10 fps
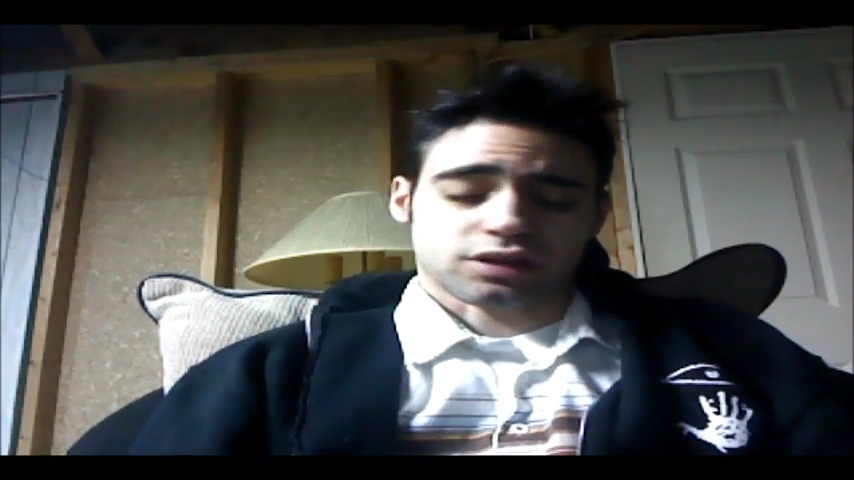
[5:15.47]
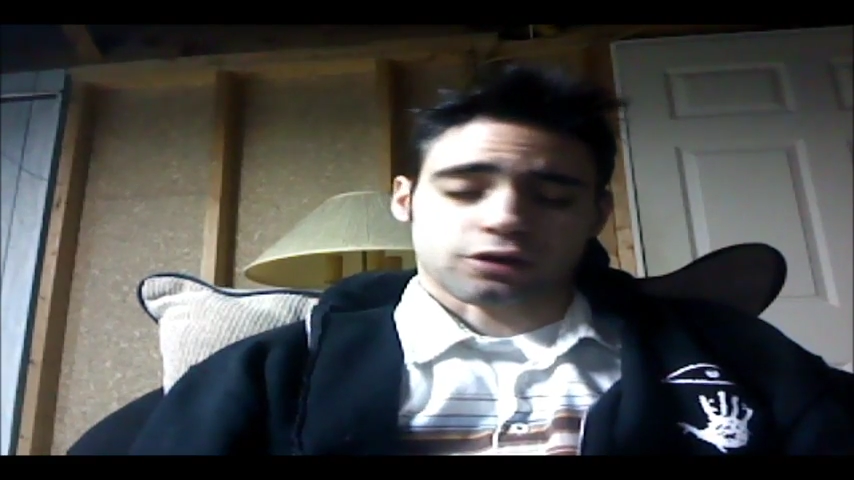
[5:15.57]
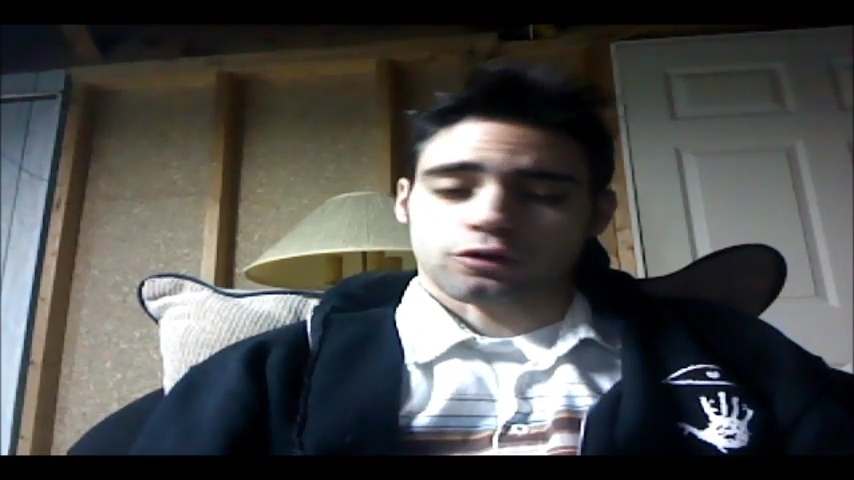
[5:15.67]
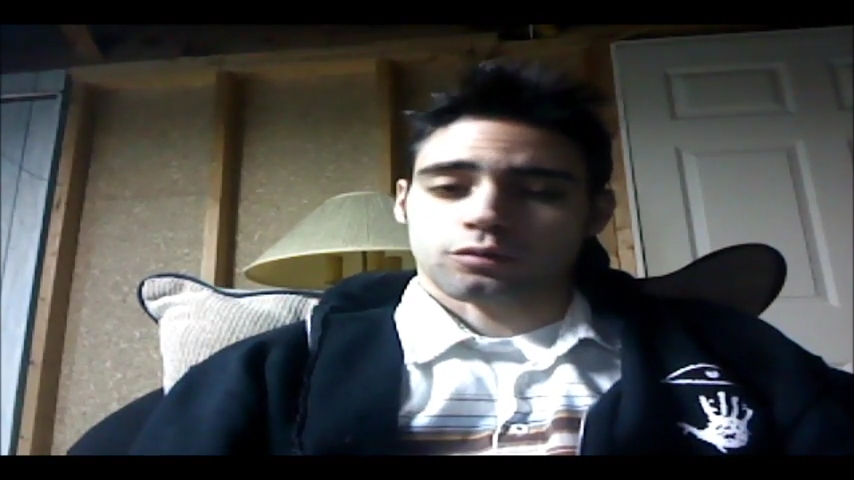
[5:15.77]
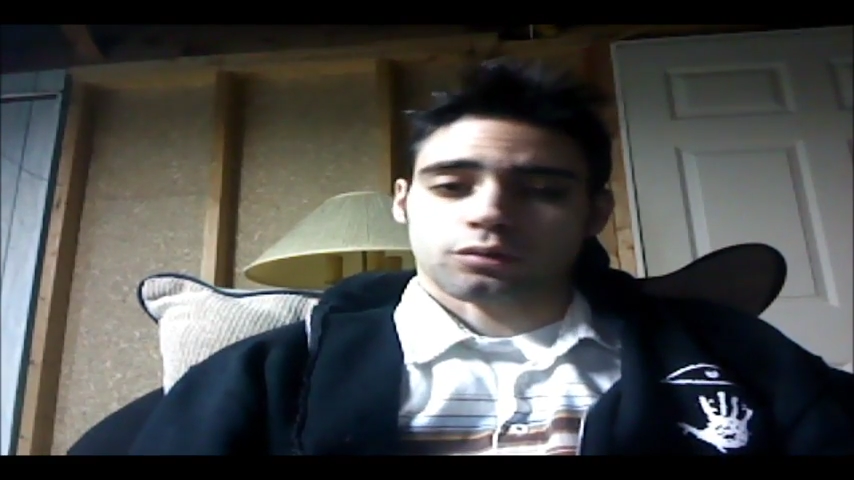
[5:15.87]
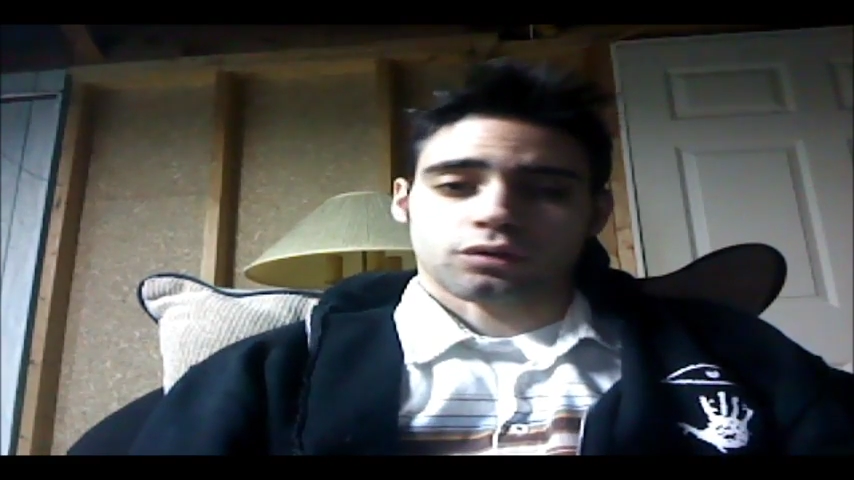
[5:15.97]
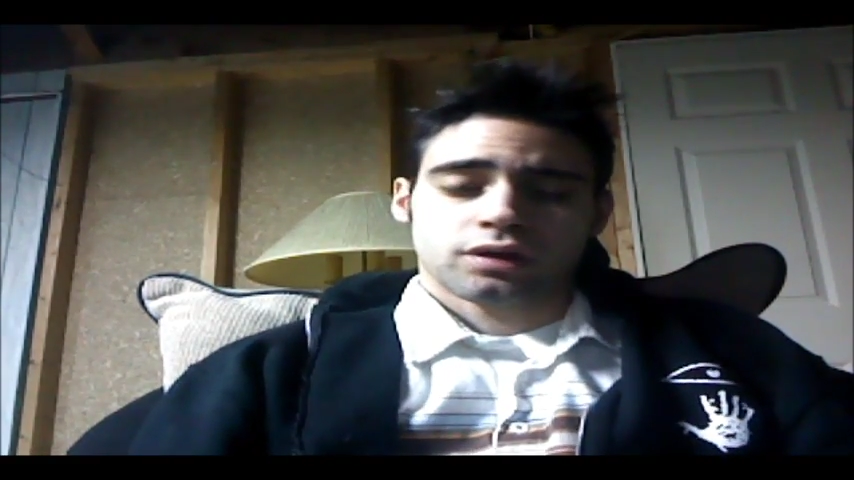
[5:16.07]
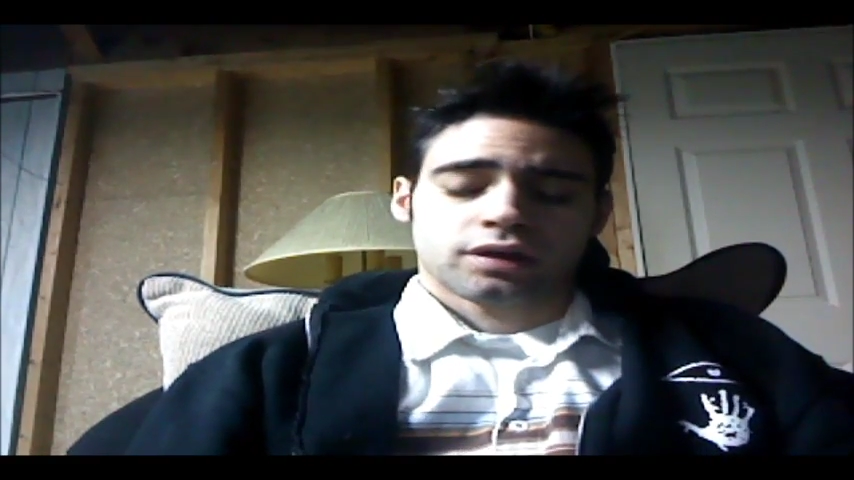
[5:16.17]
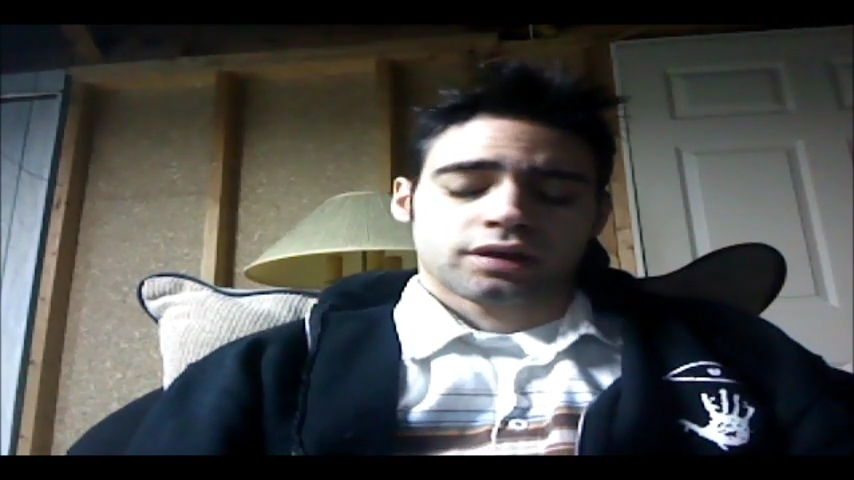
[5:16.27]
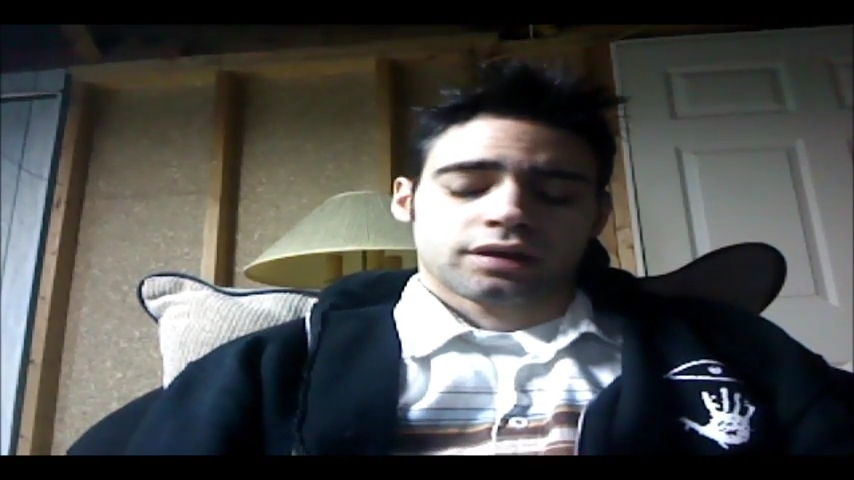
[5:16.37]
terrible.
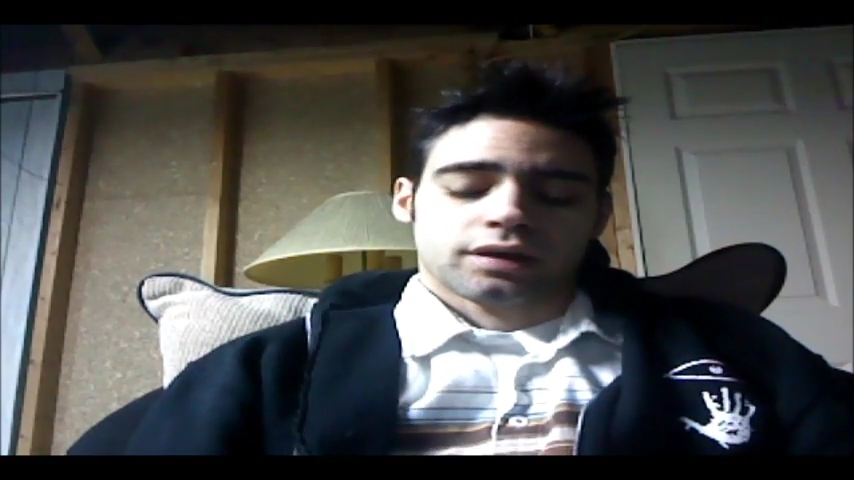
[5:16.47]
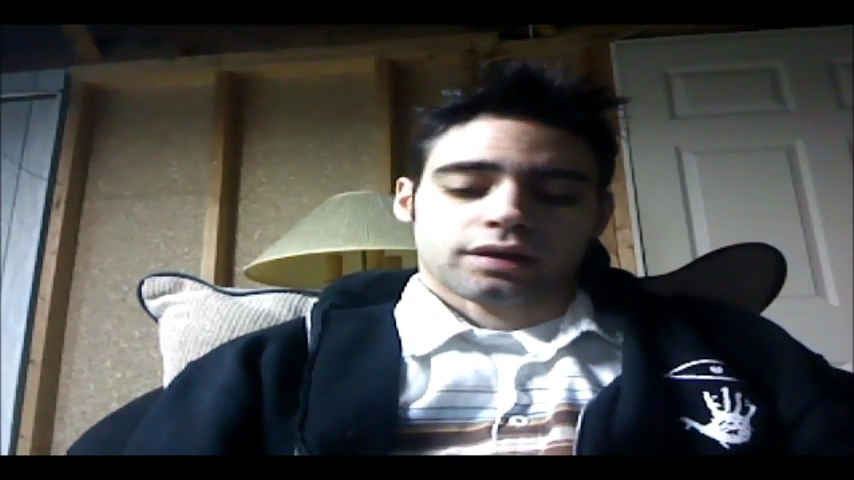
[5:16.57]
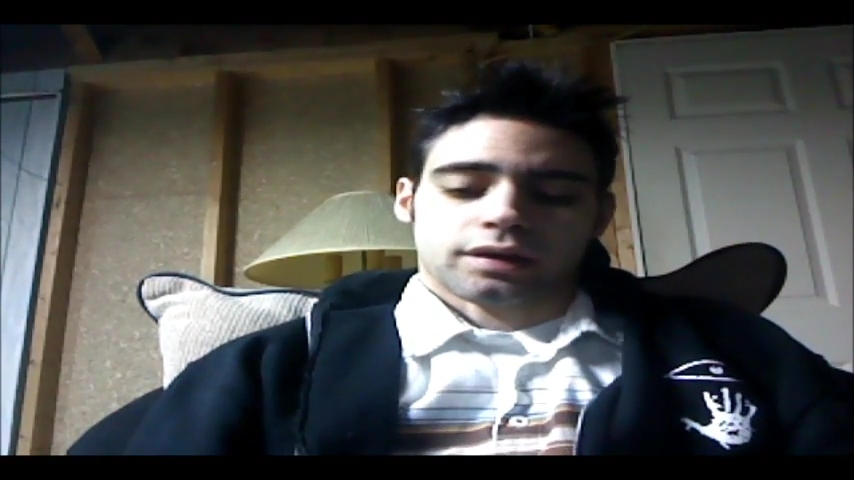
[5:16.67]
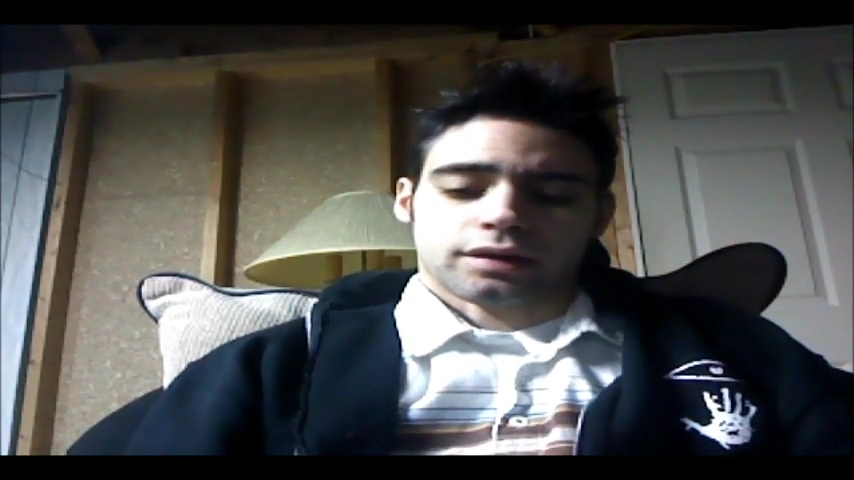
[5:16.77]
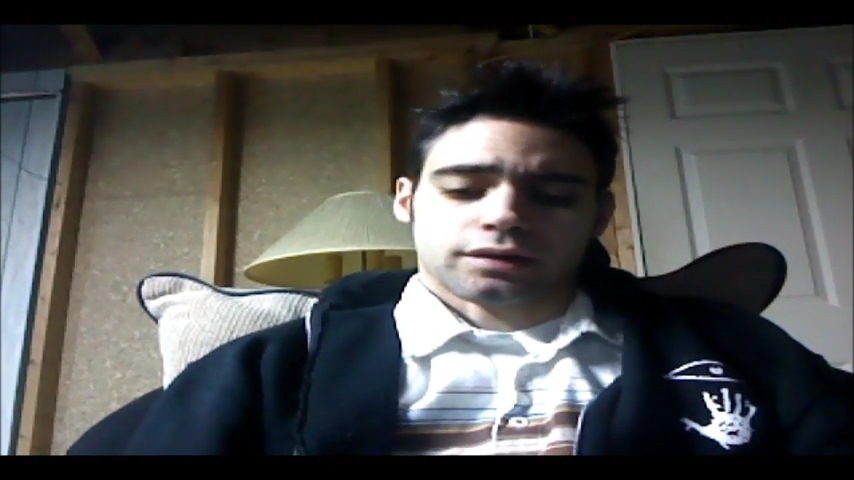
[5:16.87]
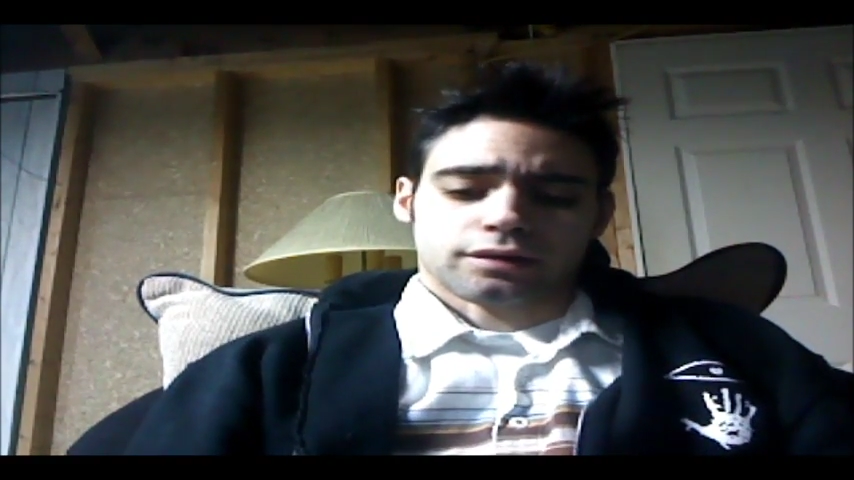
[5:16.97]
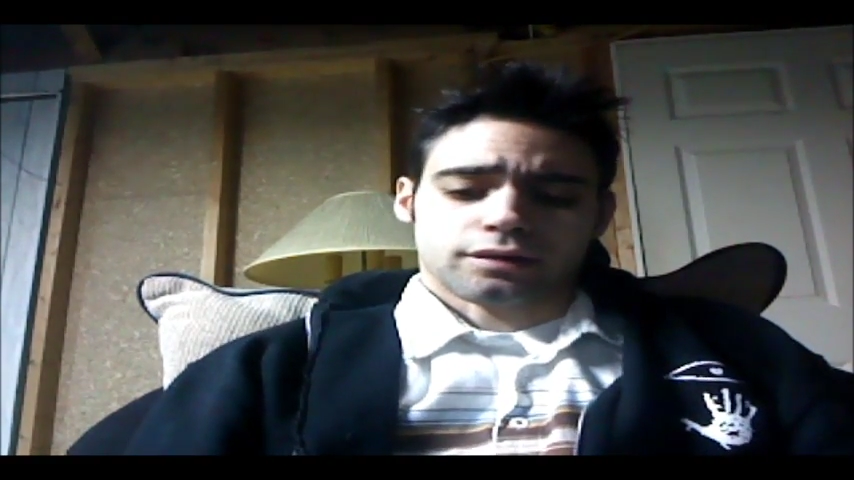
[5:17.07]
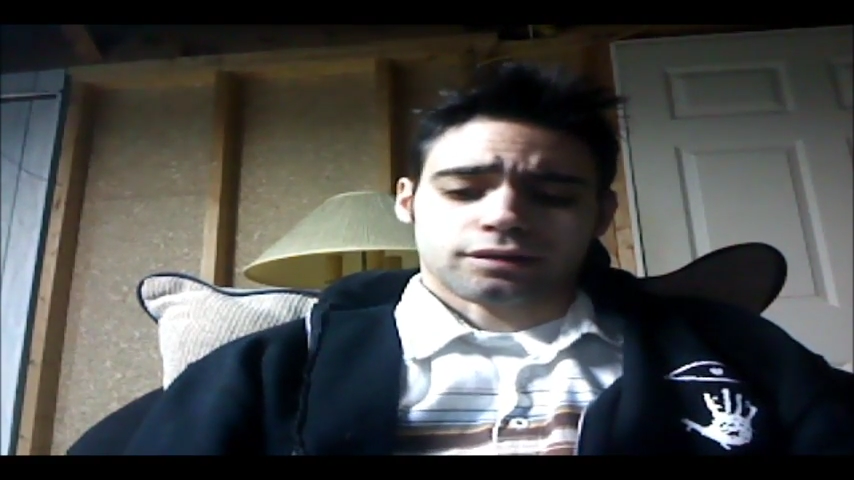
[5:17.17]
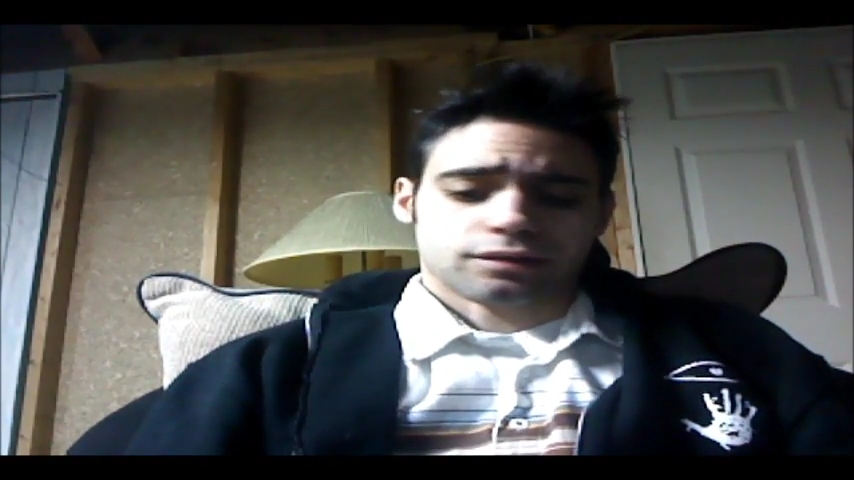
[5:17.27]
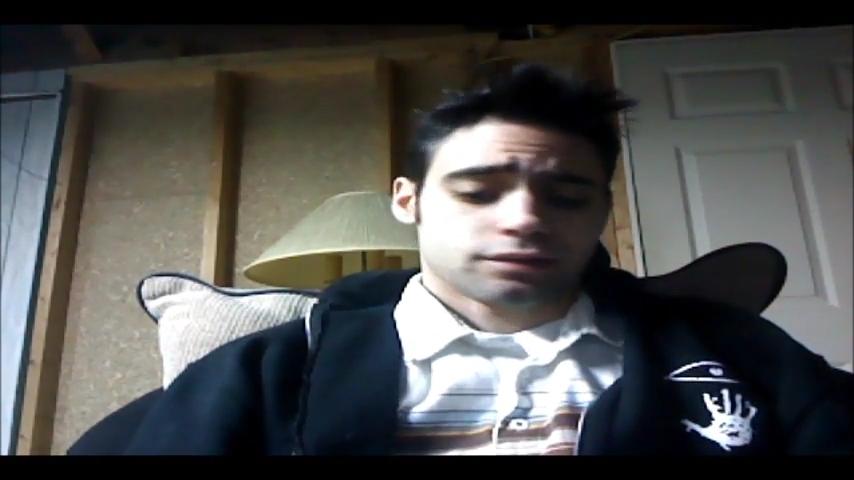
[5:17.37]
And
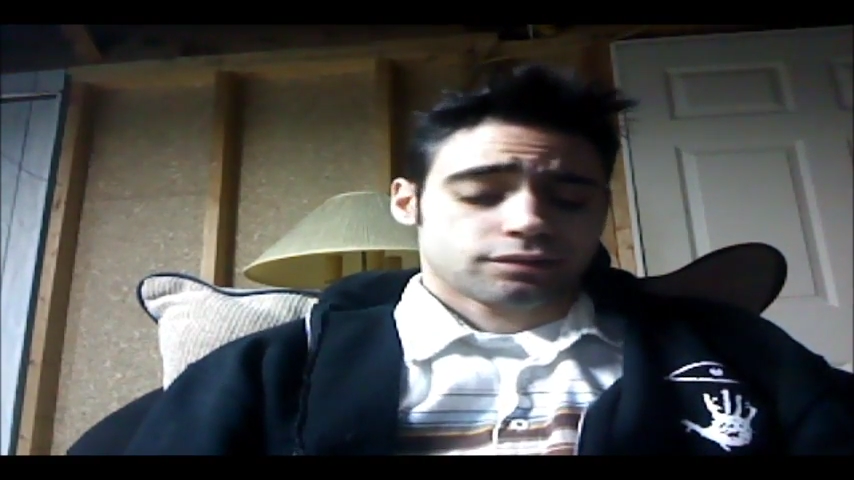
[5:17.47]
I